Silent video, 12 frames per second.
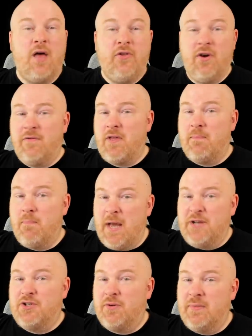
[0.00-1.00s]
Another of the
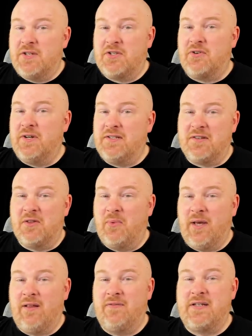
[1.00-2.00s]
major mysteries in the
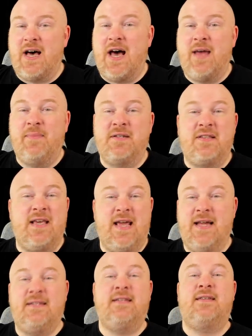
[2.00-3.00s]
Wheel of Time is
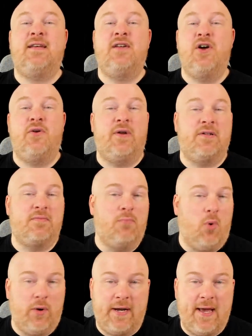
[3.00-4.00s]
the entity known as
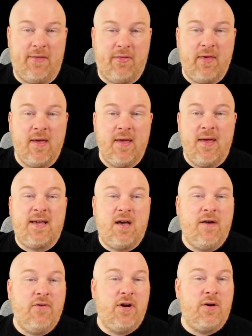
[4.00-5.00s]
Mordeth. As I
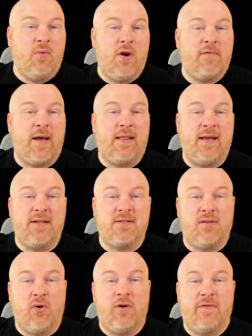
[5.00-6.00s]
covered in one of my
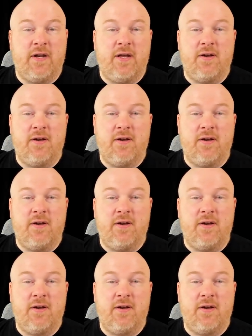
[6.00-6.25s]
latest lore